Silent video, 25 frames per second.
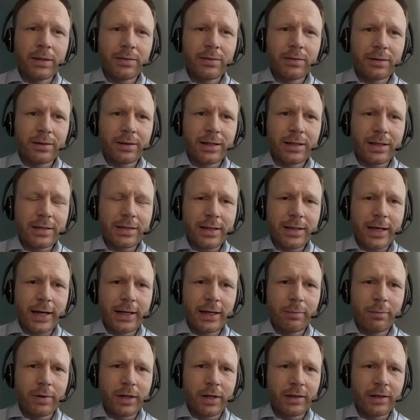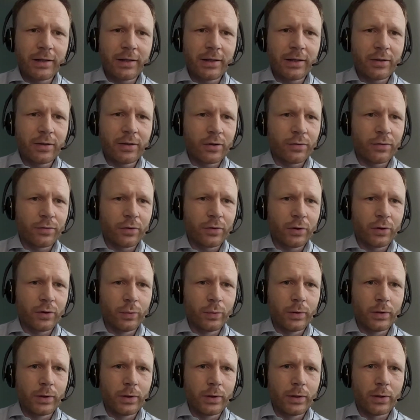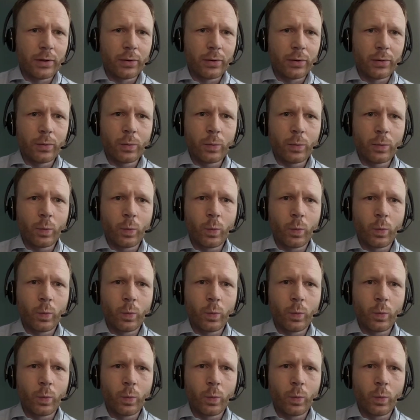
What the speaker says: But does anybody of you know